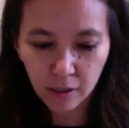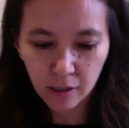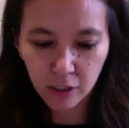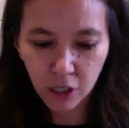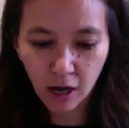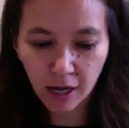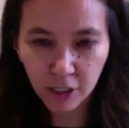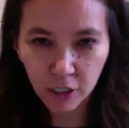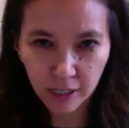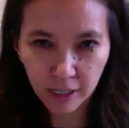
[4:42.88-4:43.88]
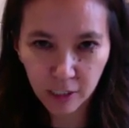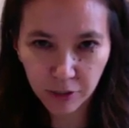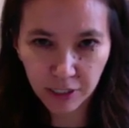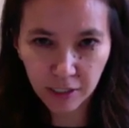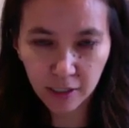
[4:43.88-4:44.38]
tied to my
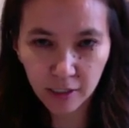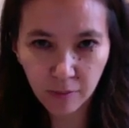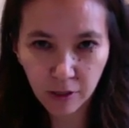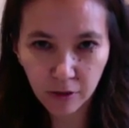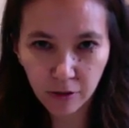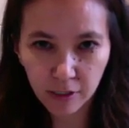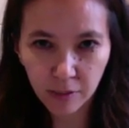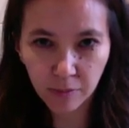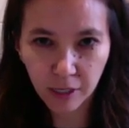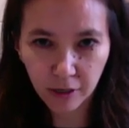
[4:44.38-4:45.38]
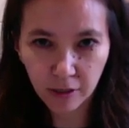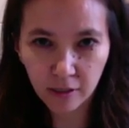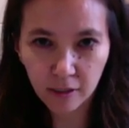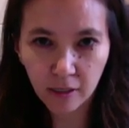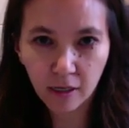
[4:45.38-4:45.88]
experience as a mother, as a
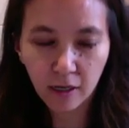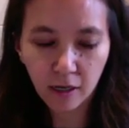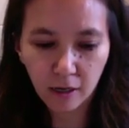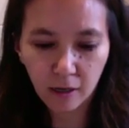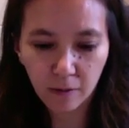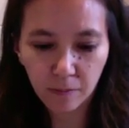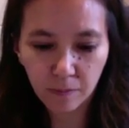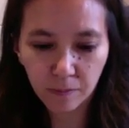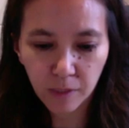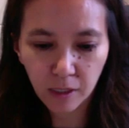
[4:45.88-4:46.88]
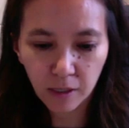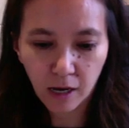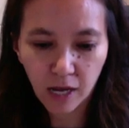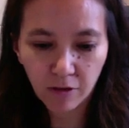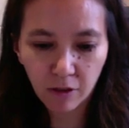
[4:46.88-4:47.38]
parent.
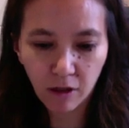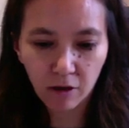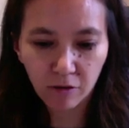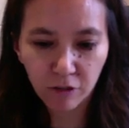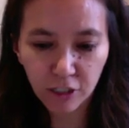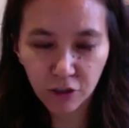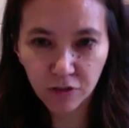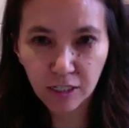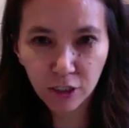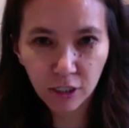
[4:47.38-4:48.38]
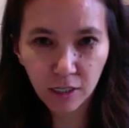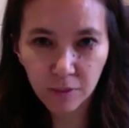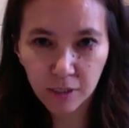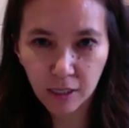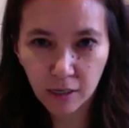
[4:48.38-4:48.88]
I have a lot of rich
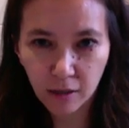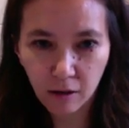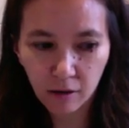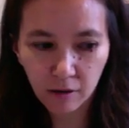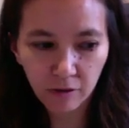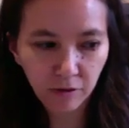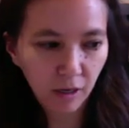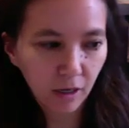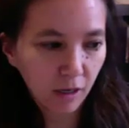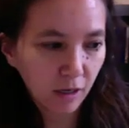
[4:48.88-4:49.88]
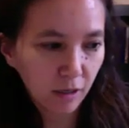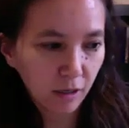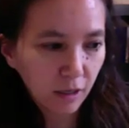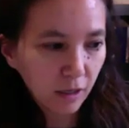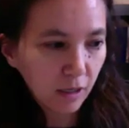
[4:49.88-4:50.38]
friendships and a lot of
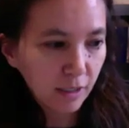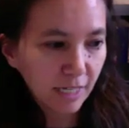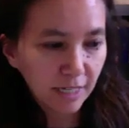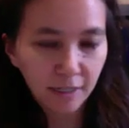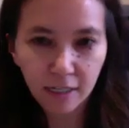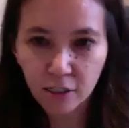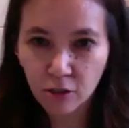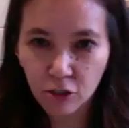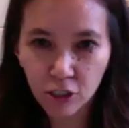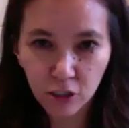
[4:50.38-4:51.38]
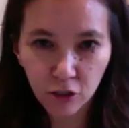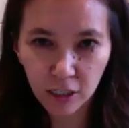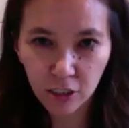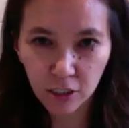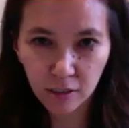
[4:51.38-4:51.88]
day-to-day social
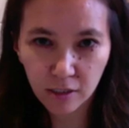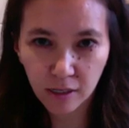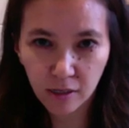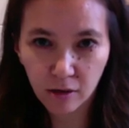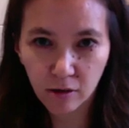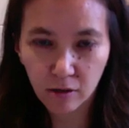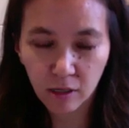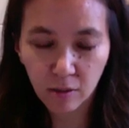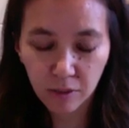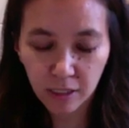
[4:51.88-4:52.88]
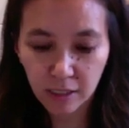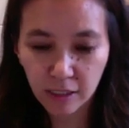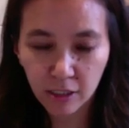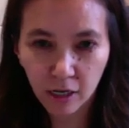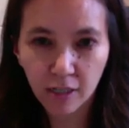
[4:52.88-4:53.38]
interactions that are completely
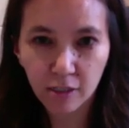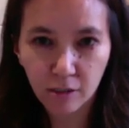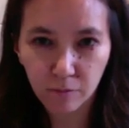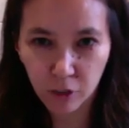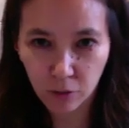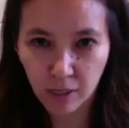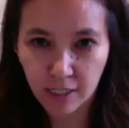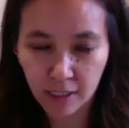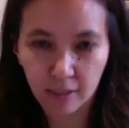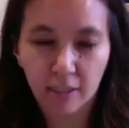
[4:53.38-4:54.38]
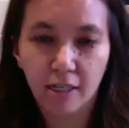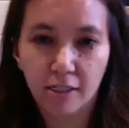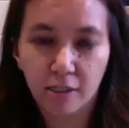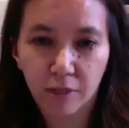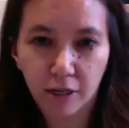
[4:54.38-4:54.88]
tied to my identity as
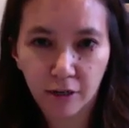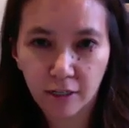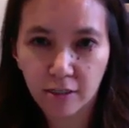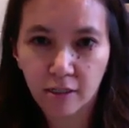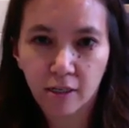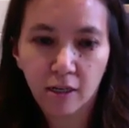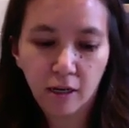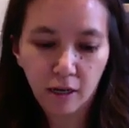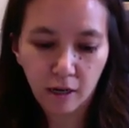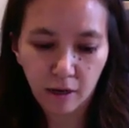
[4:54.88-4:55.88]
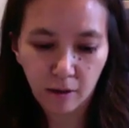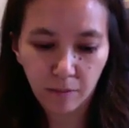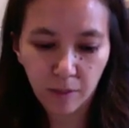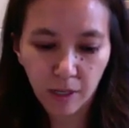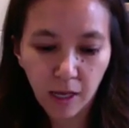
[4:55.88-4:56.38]
a parent.
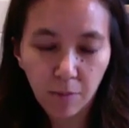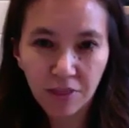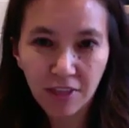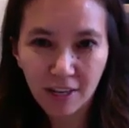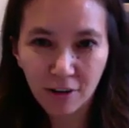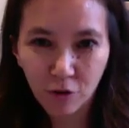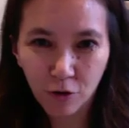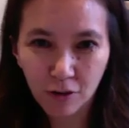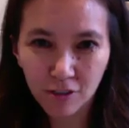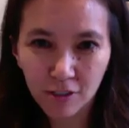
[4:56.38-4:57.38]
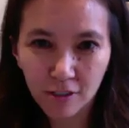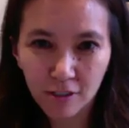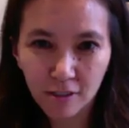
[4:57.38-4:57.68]
But then, of course,